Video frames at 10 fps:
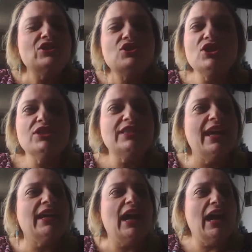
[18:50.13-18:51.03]
just
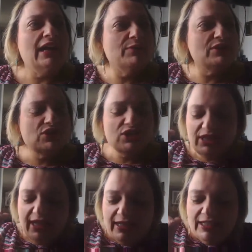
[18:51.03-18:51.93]
like I was just
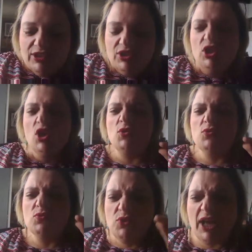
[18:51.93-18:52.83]
like, you know,
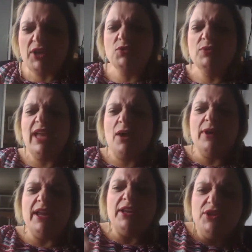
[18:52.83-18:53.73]
you got to do it that
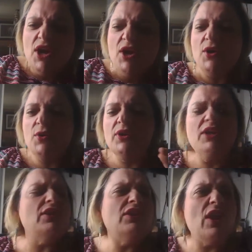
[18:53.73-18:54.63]
way. No, and
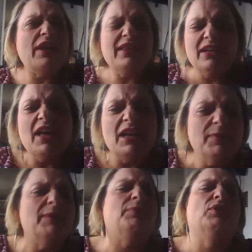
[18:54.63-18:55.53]
you know, I think a lot of
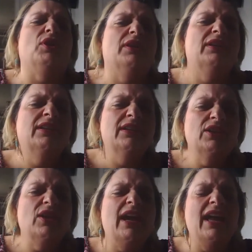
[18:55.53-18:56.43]
people are. You know,
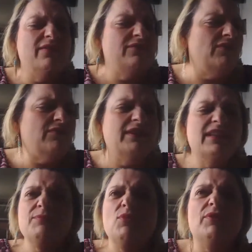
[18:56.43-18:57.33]
I have a friend
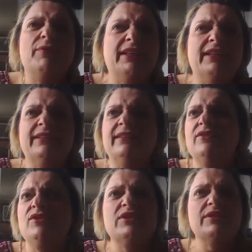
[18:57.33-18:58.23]
that's Puerto Rican
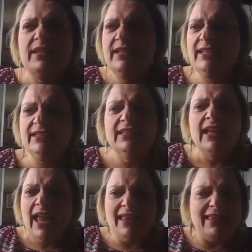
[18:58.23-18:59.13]
or Dominican,
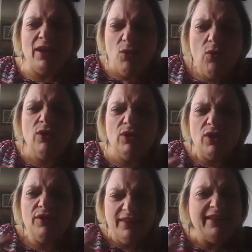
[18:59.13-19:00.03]
and they all
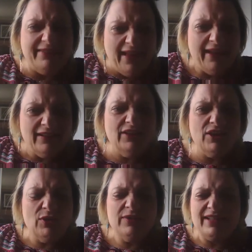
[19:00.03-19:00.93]
are like that. You
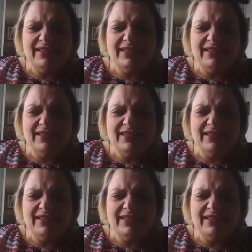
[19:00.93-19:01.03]
know, they yeah. take